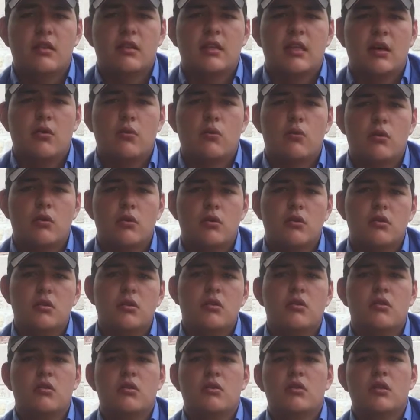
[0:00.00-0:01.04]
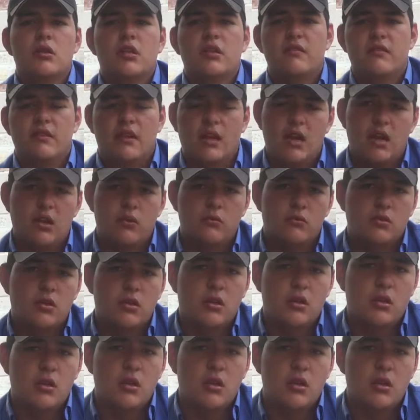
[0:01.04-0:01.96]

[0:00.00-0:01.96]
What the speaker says: the world on his own,